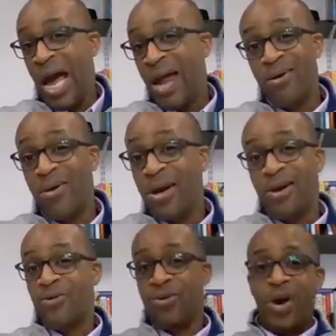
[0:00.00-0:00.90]
I don't know
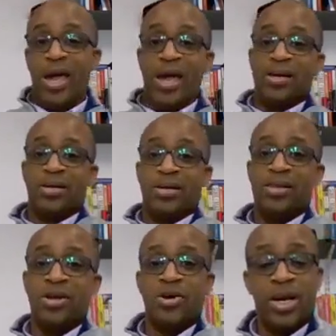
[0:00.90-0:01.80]
any other way
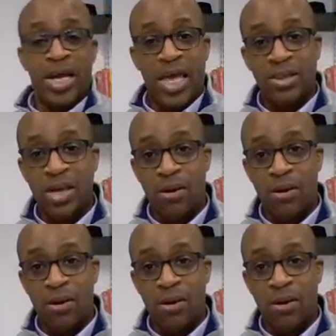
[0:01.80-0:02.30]
that you're going to get